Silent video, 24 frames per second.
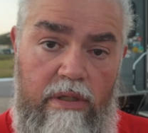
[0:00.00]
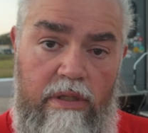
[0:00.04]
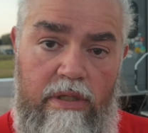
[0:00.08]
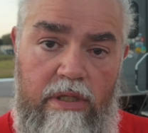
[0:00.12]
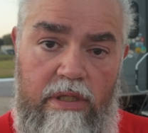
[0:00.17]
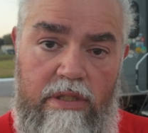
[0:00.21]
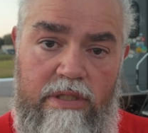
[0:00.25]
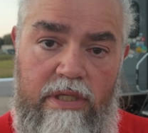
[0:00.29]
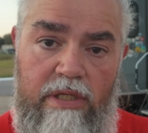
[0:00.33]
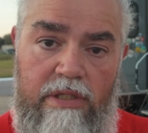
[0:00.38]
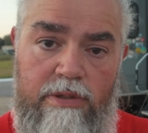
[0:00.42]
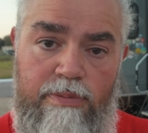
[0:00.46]

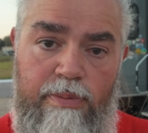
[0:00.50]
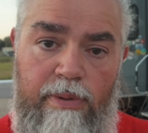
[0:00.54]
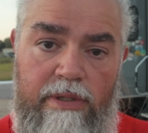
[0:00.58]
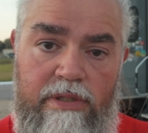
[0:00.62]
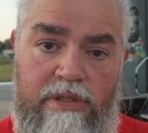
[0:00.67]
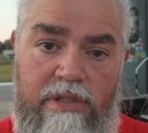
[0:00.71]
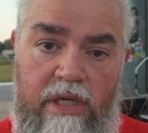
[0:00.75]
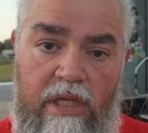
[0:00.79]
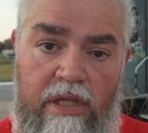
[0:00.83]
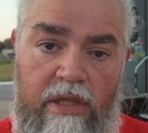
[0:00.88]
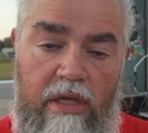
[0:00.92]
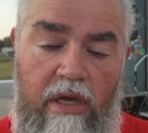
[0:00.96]
the
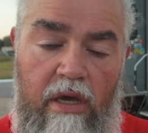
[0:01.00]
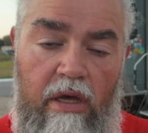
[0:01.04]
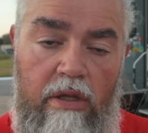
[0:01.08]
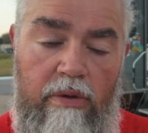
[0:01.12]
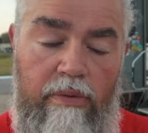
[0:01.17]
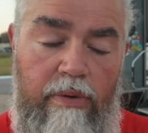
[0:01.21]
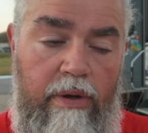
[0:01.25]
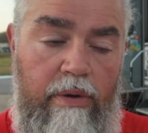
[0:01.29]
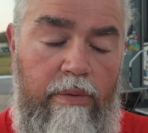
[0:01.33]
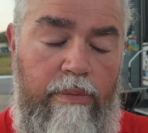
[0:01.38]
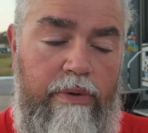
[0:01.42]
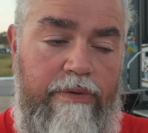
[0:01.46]
salesperson at the
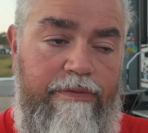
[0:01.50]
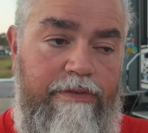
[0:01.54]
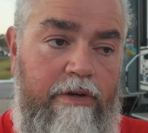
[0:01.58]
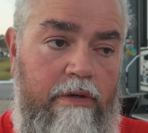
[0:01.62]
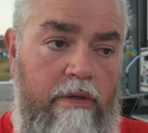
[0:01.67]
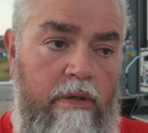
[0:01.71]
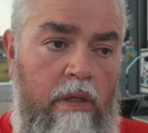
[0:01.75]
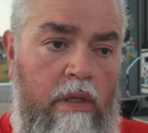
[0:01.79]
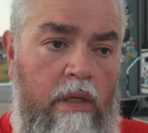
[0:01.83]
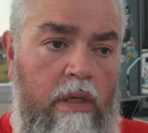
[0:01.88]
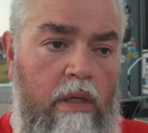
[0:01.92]
Colorado River.